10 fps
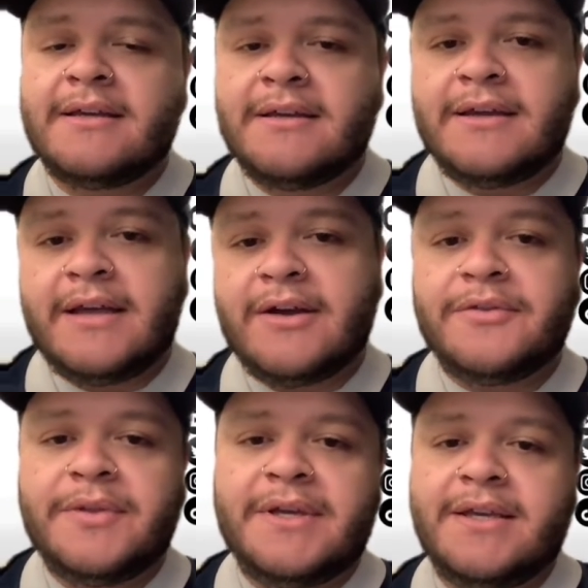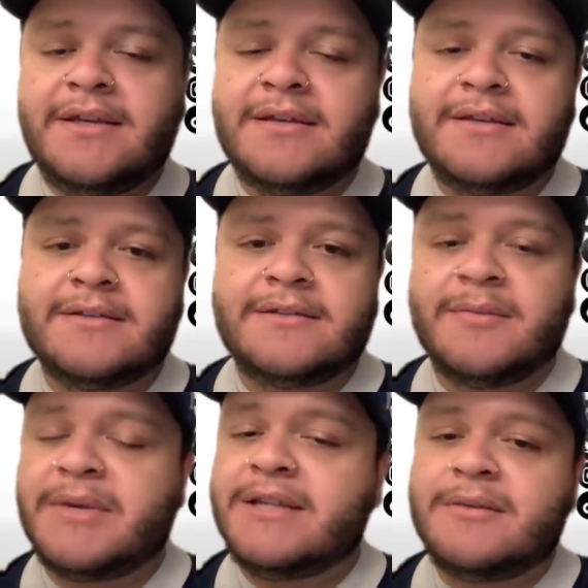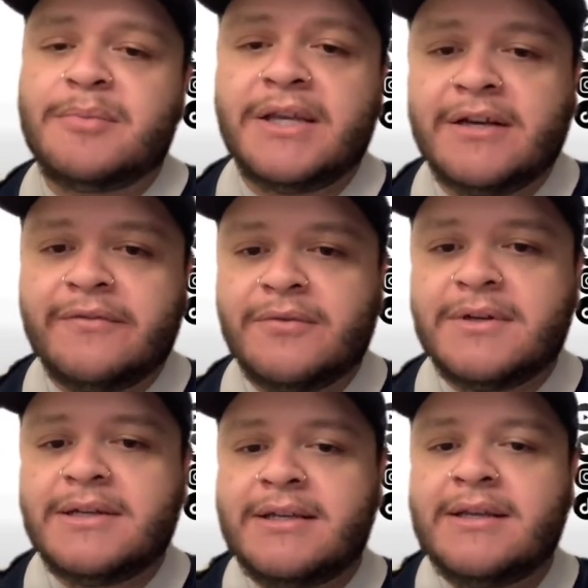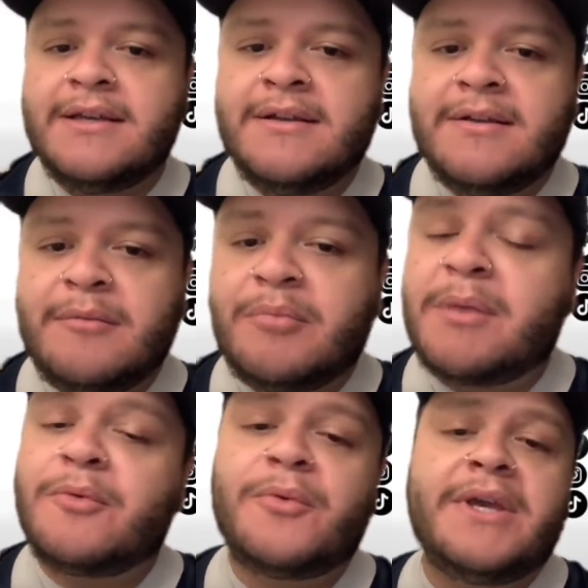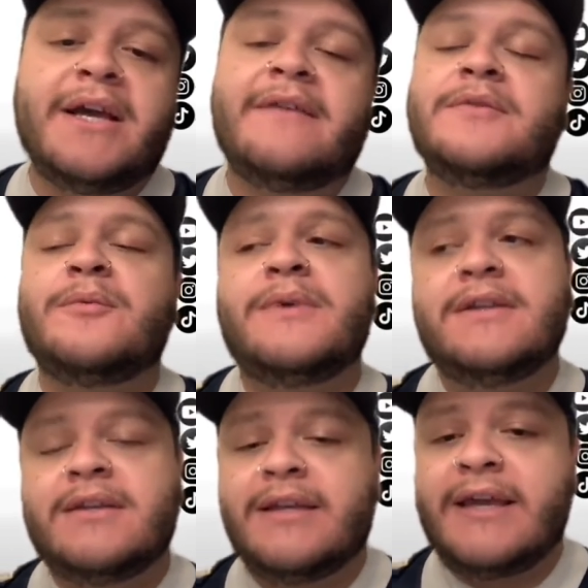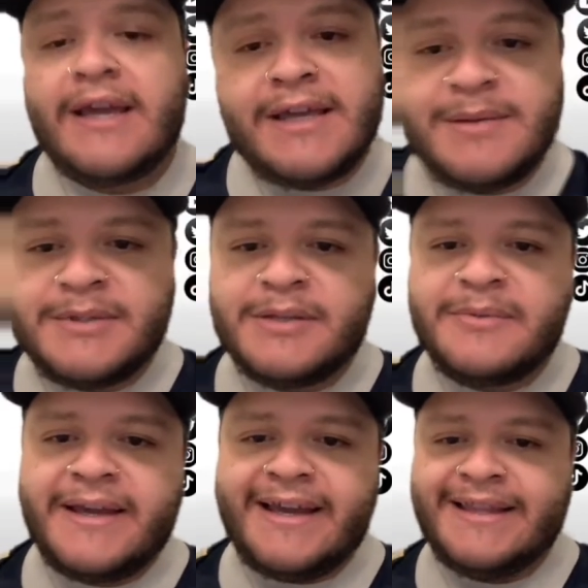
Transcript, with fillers: healthy to make the playoff run. But I mean, we have to win games to make it